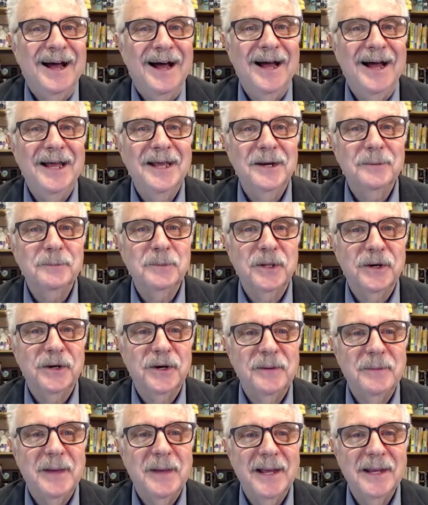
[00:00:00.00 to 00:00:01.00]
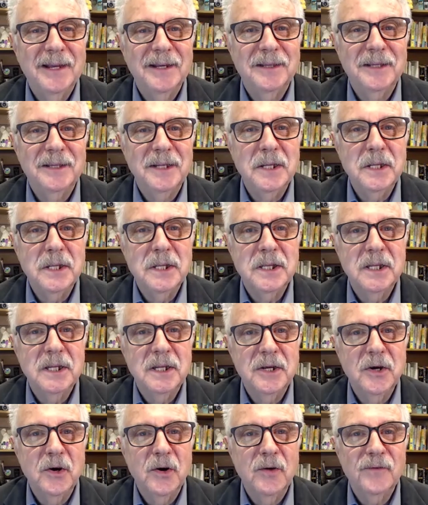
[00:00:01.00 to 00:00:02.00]
Hi, I'm Larry Magid, the
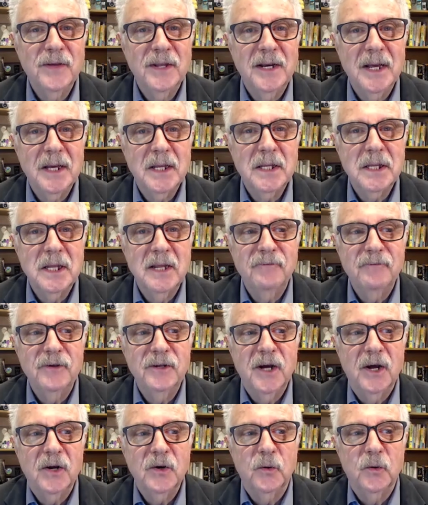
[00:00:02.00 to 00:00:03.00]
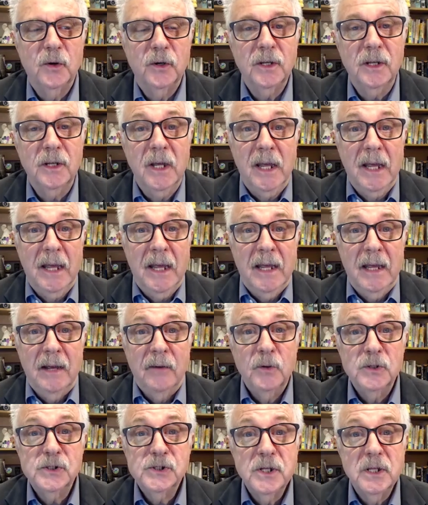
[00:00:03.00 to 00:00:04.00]
CEO of ConnectSafely.org,
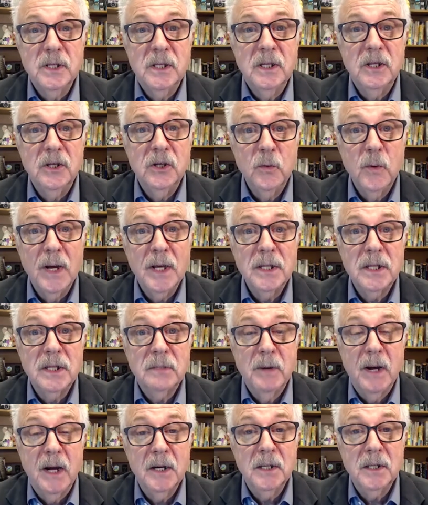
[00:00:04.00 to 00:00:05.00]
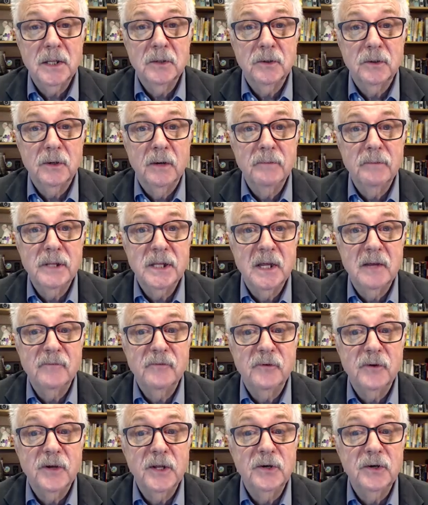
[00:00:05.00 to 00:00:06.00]
which is the U.S. sponsor of
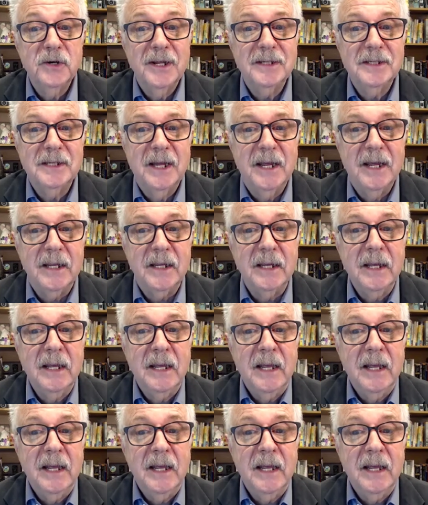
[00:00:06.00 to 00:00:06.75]
Safer Internet Day.